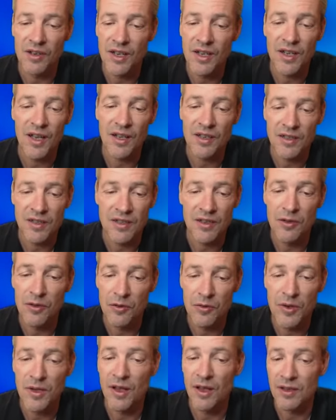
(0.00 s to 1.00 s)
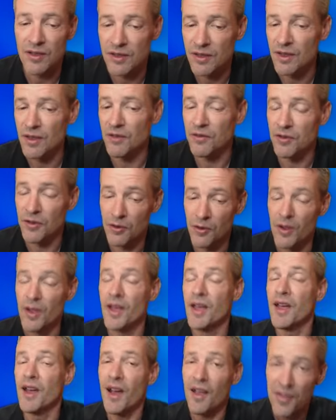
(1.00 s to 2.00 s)
King h2, queen f2.
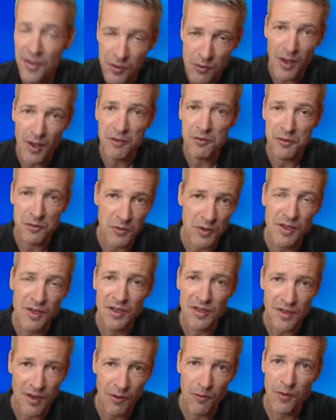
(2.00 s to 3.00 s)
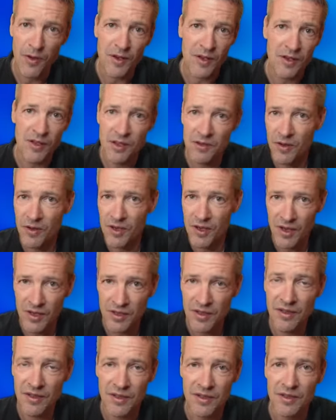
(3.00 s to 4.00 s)
I think white was winning somewhere in these
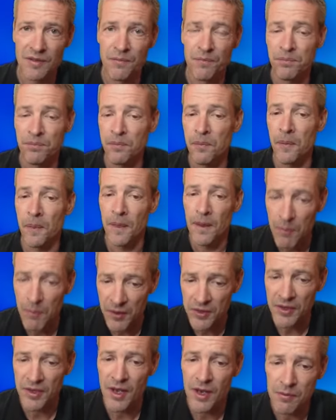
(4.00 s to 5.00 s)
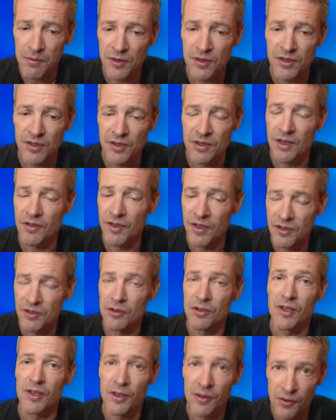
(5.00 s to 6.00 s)
variations, but the game was
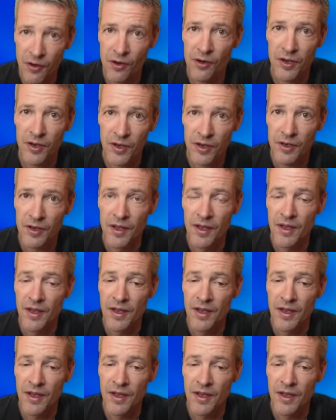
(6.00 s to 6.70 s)
eventually a draw here.